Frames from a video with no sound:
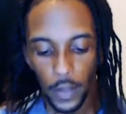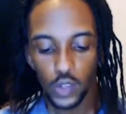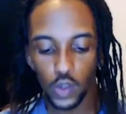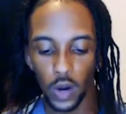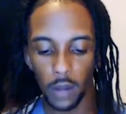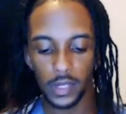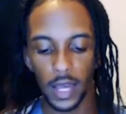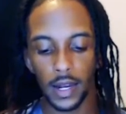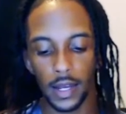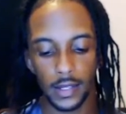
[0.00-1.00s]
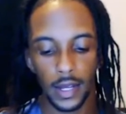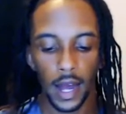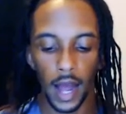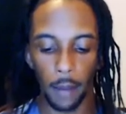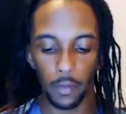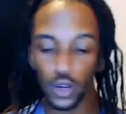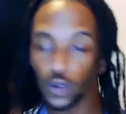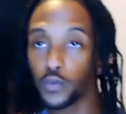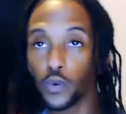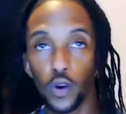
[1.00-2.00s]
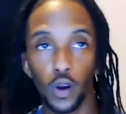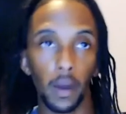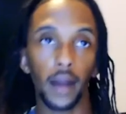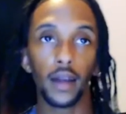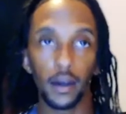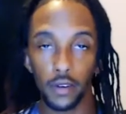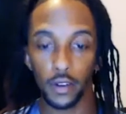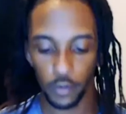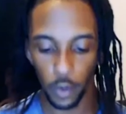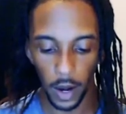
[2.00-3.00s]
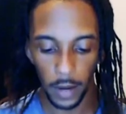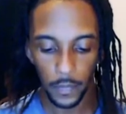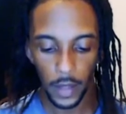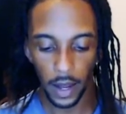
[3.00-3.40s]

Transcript: So what I'm saying is, I'm looking for my lover, right?